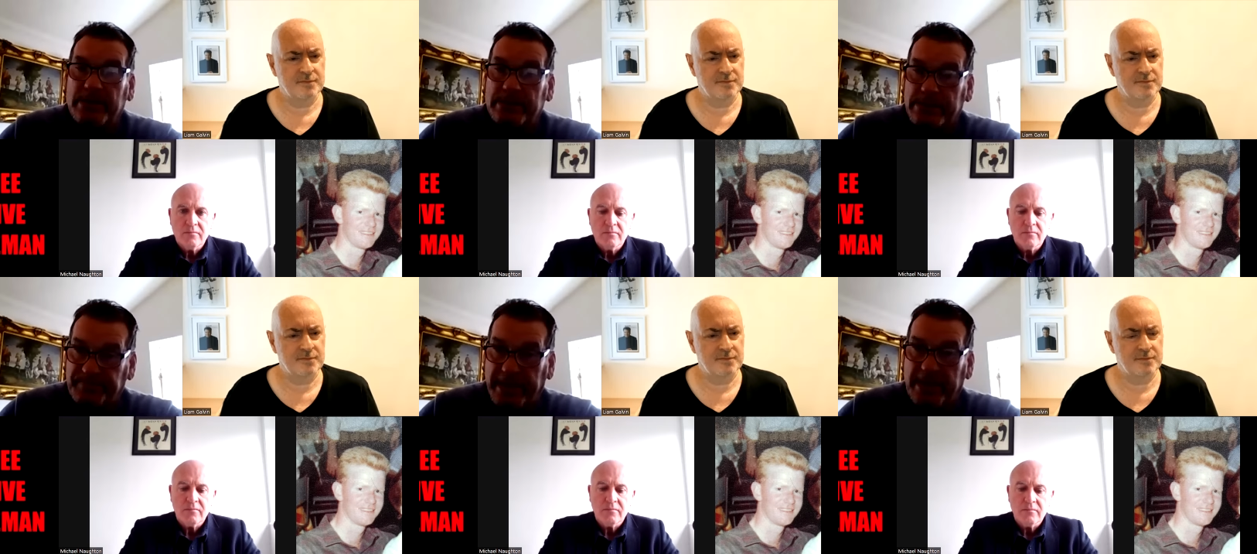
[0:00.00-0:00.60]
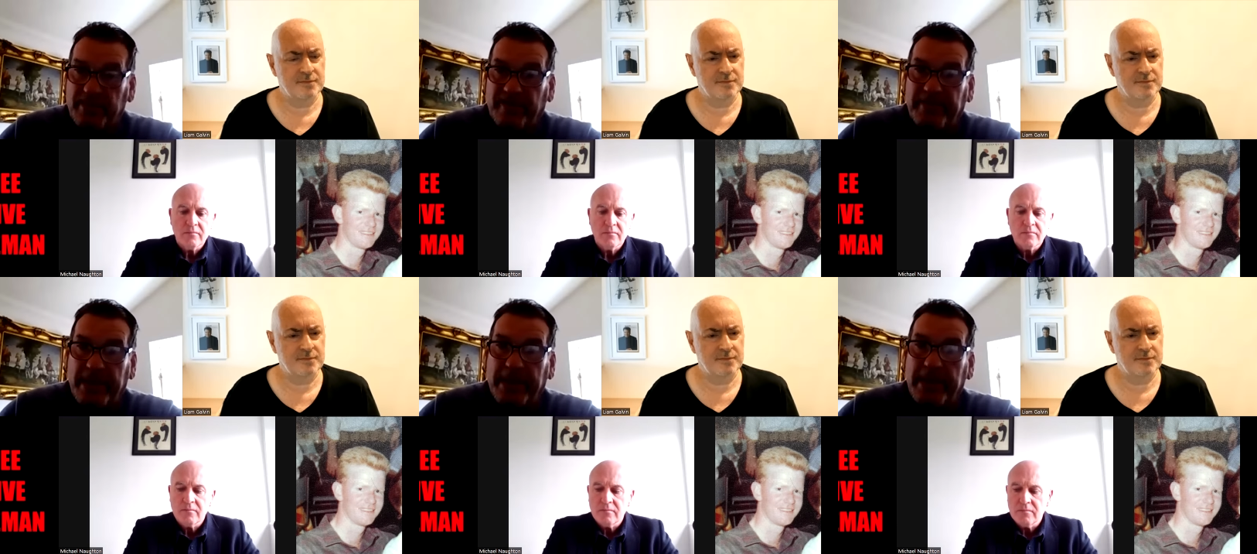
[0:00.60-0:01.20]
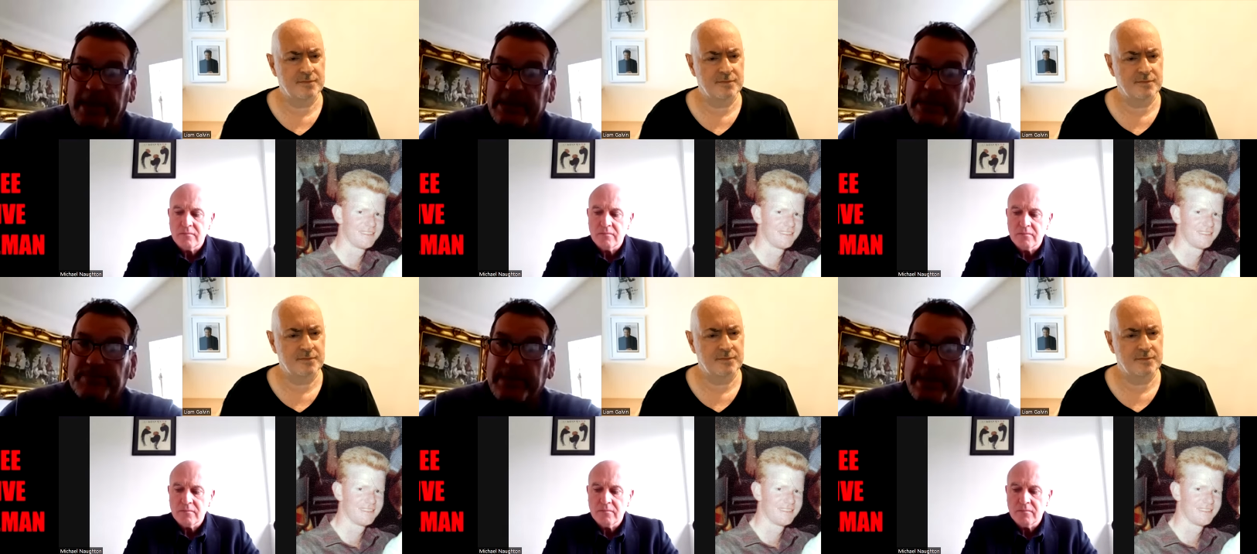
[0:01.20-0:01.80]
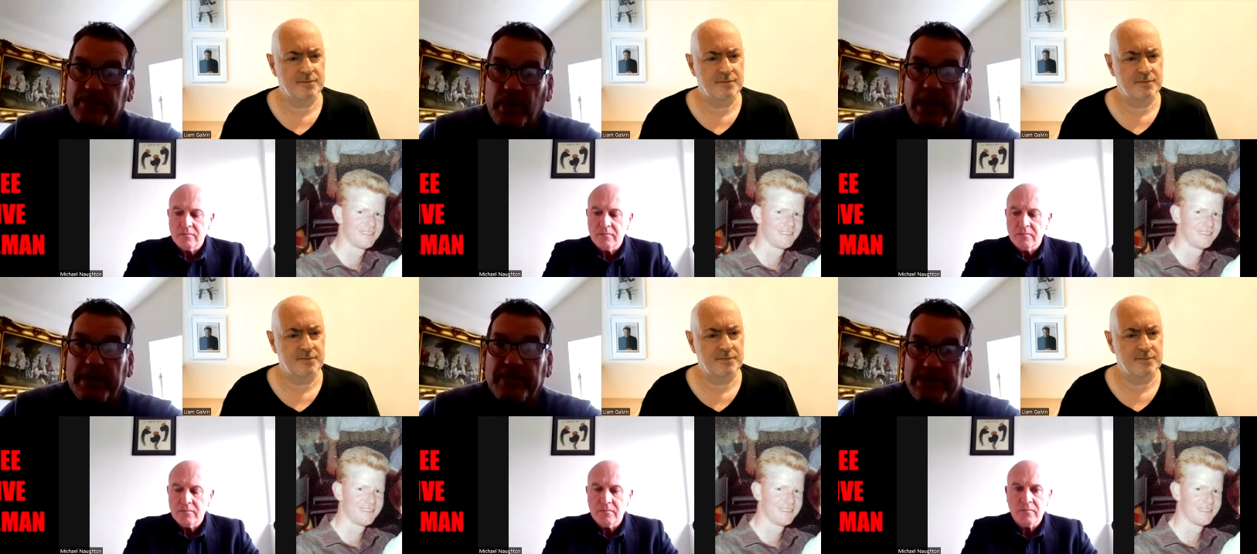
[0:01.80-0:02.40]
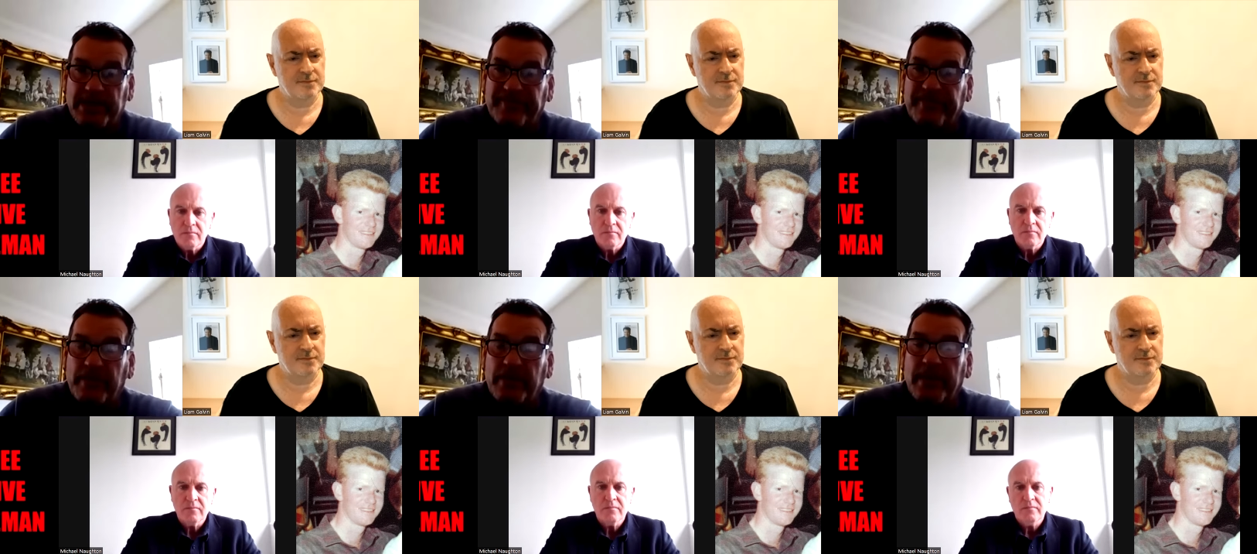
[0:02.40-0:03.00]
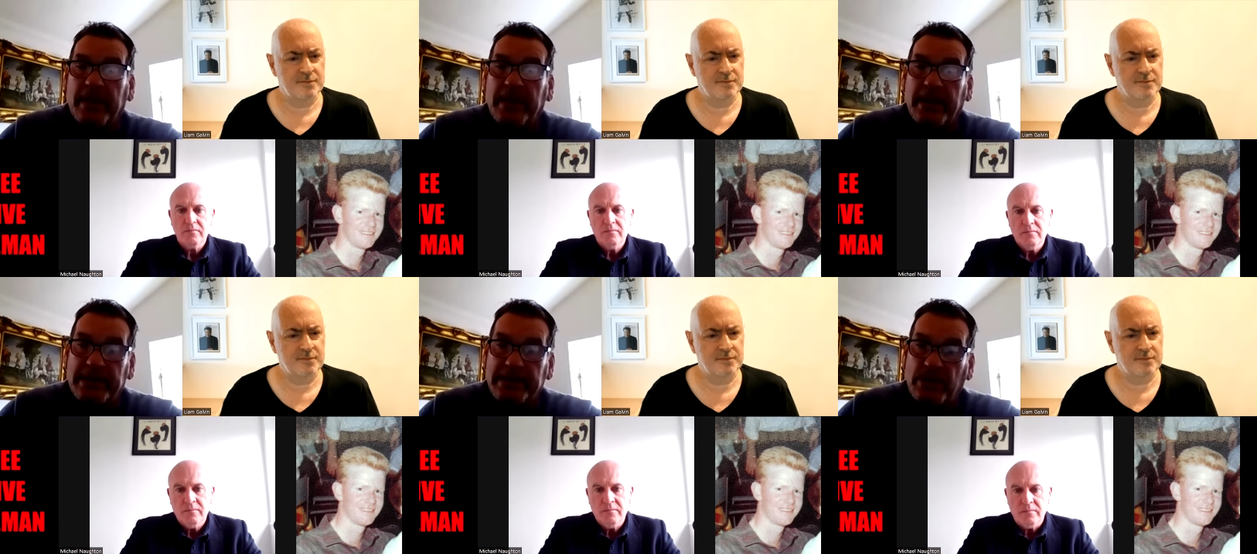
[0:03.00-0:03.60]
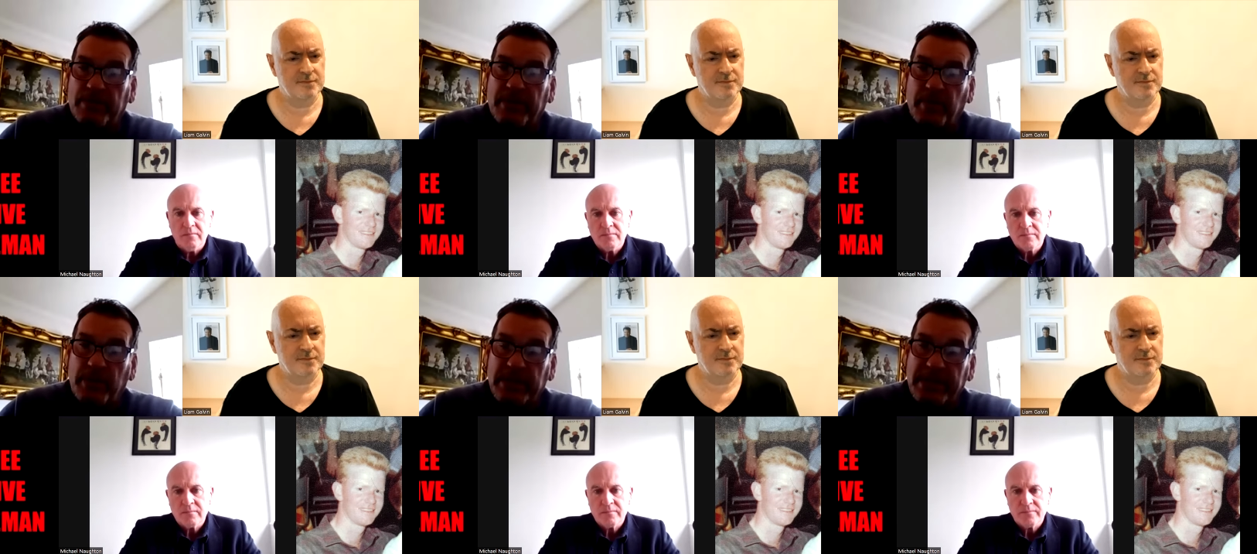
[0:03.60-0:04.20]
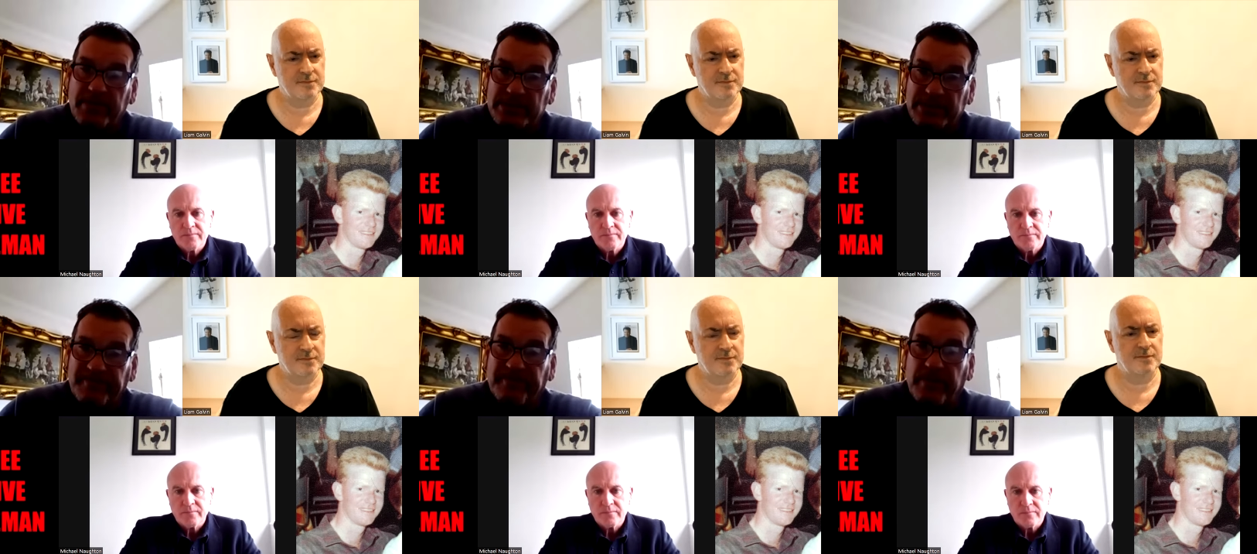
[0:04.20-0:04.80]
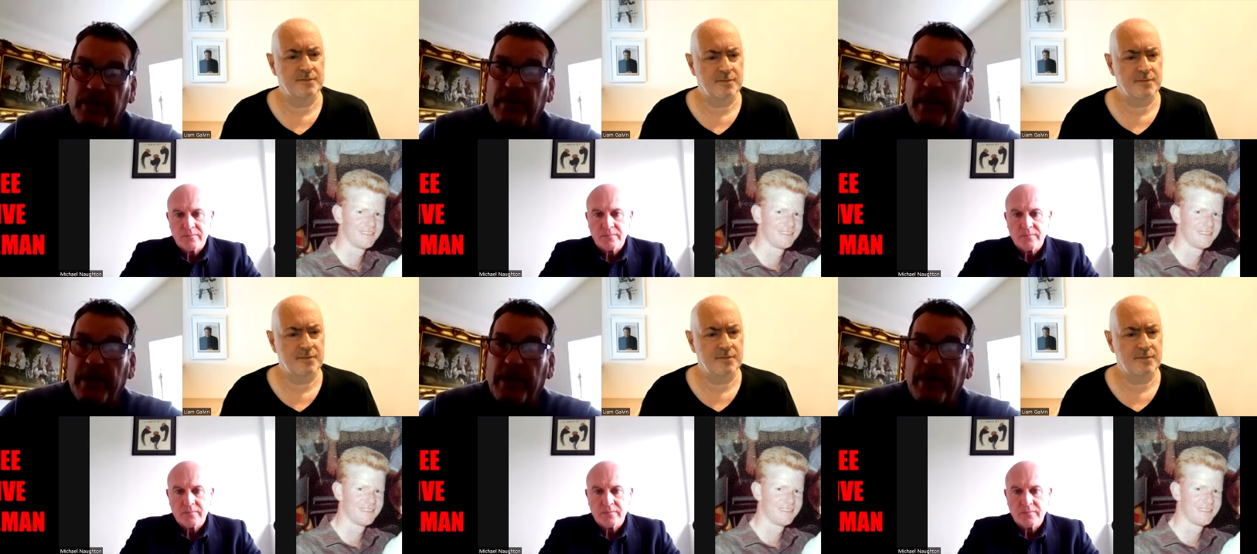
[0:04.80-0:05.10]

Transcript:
Speaker 1: to speak with me. I explained what I was in for, and he told me what he was in for.